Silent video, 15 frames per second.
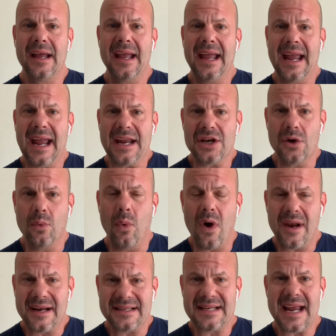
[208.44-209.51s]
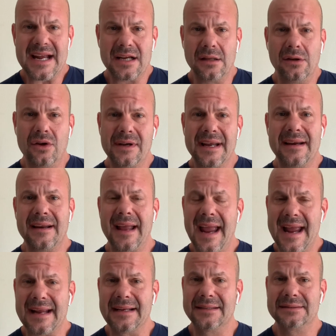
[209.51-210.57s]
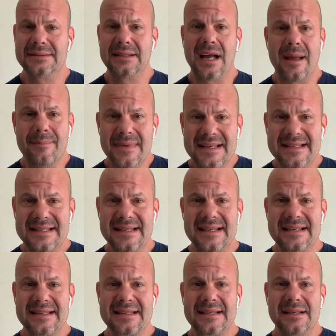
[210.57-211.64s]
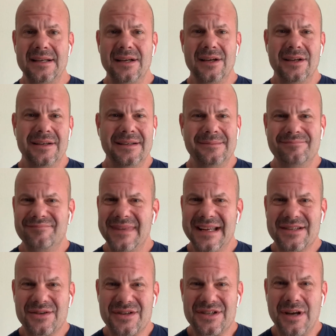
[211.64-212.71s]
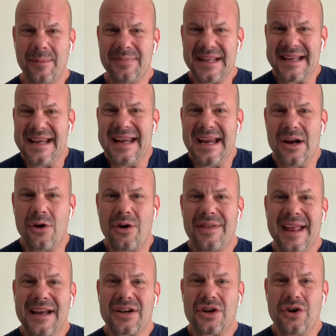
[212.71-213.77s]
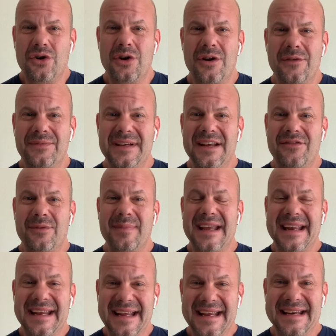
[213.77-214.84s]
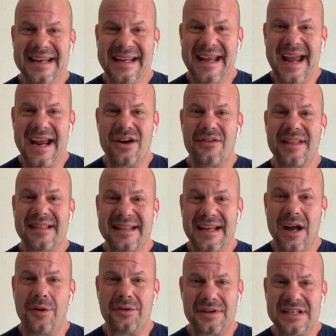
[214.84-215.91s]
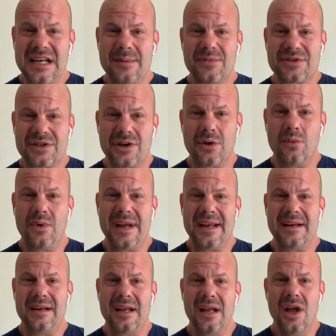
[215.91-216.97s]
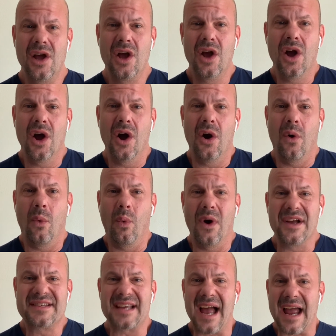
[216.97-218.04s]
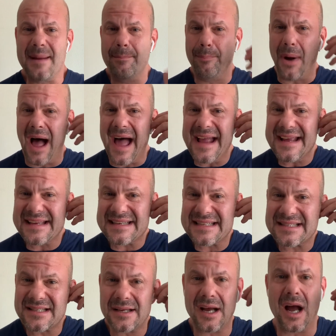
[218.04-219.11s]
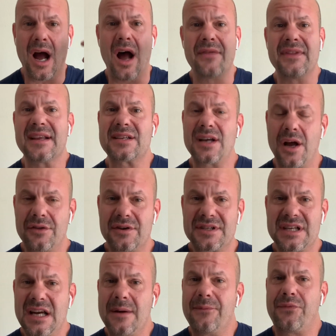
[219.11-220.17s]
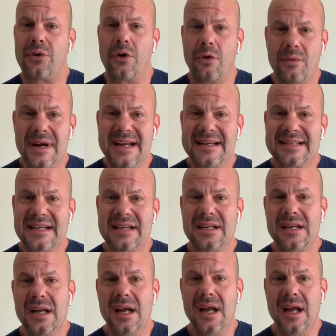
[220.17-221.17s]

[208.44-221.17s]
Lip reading: and you want to take a look at, hey, I missed this. Is there something here that could have given me an indicator that the other team was going to win? Was I biased on this other team for a reason?